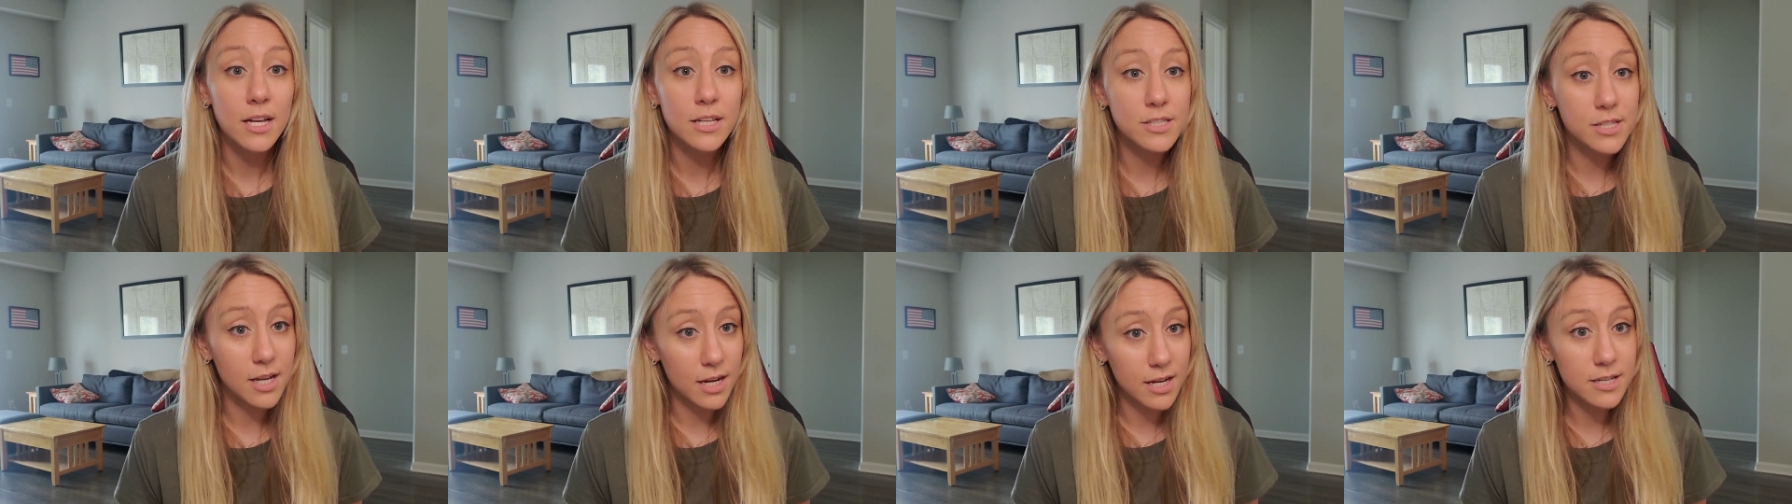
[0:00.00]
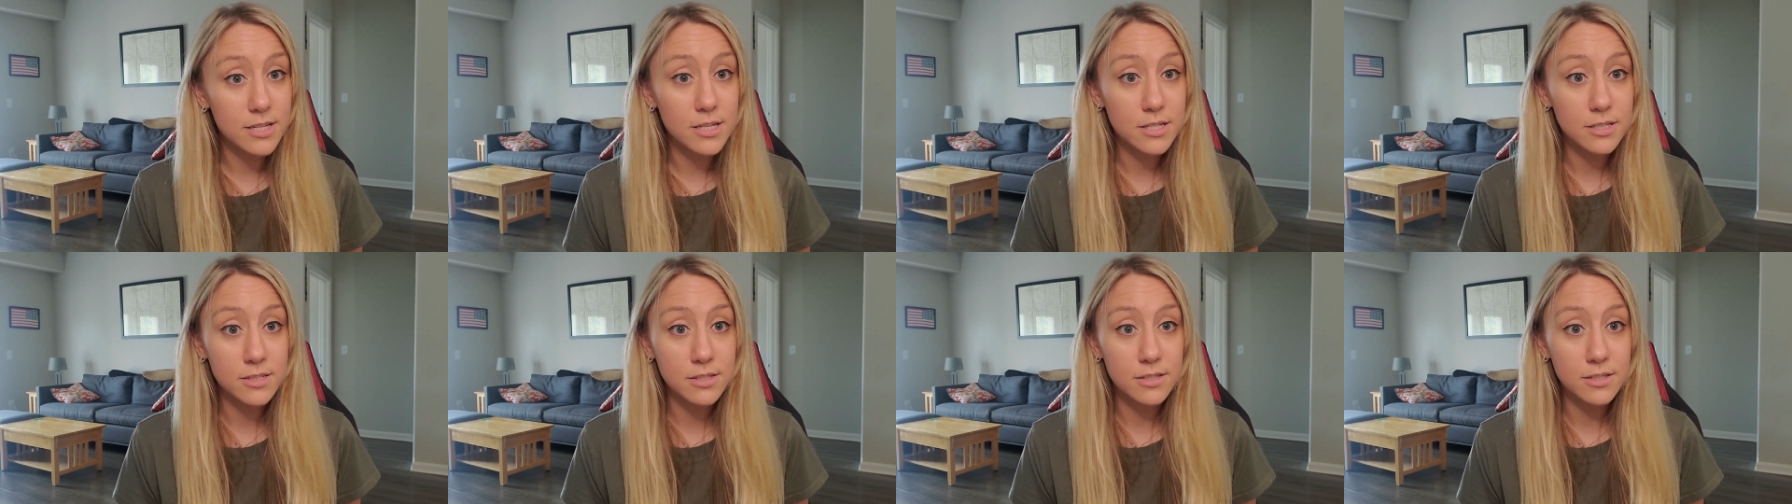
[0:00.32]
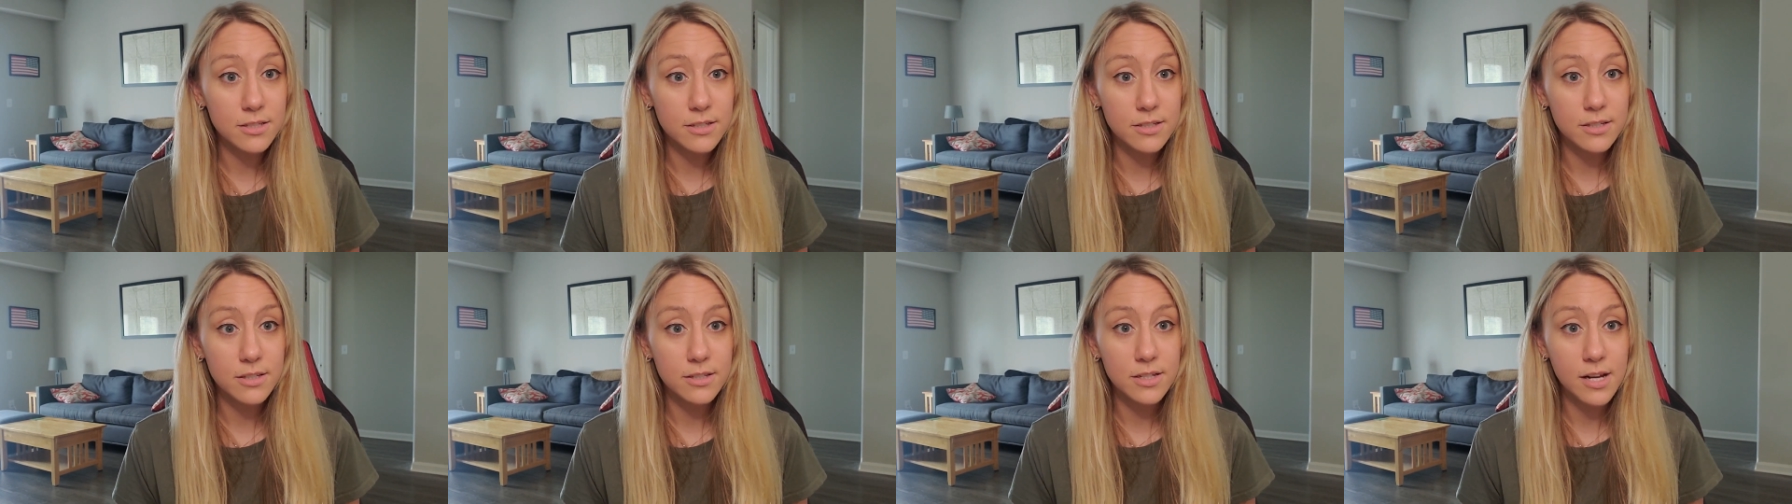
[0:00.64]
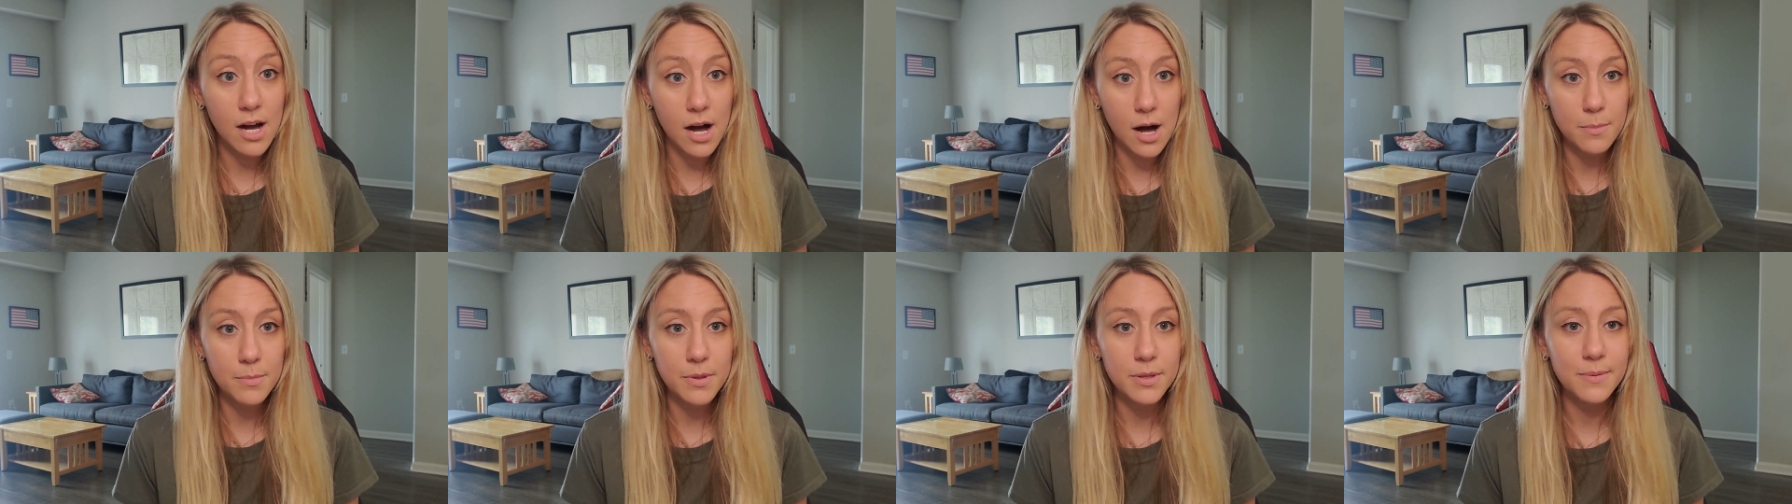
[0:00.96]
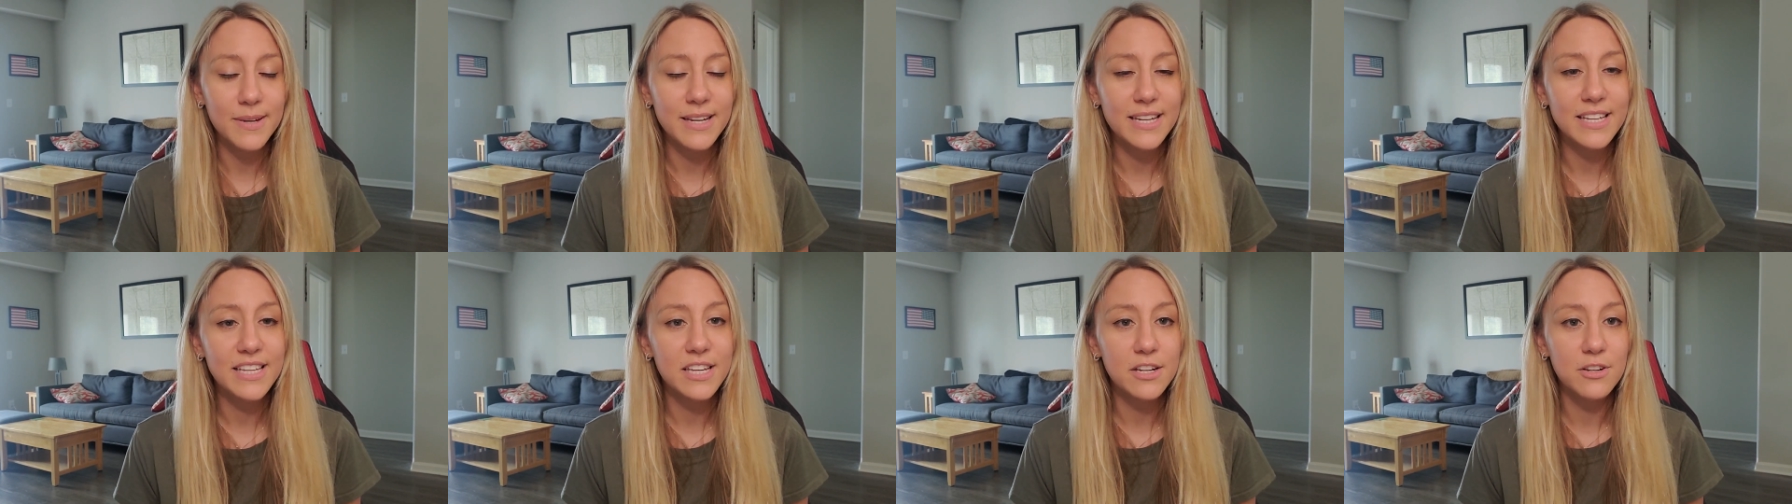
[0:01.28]
does
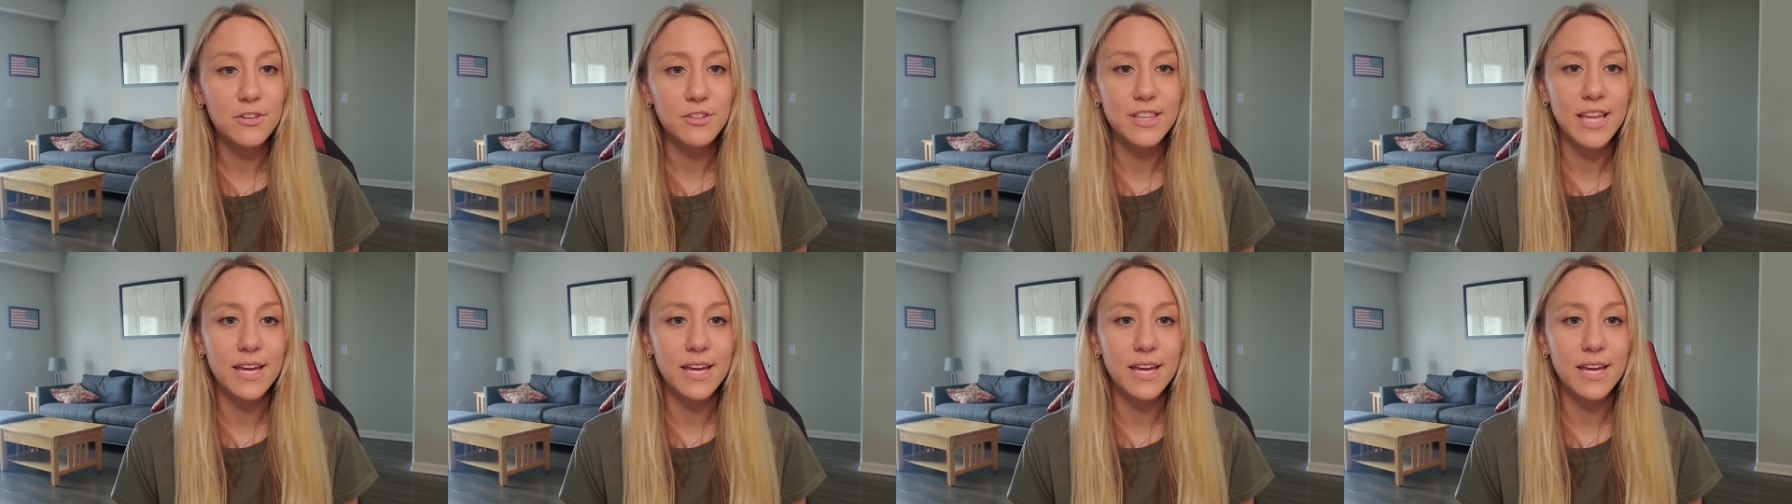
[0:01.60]
compliment you,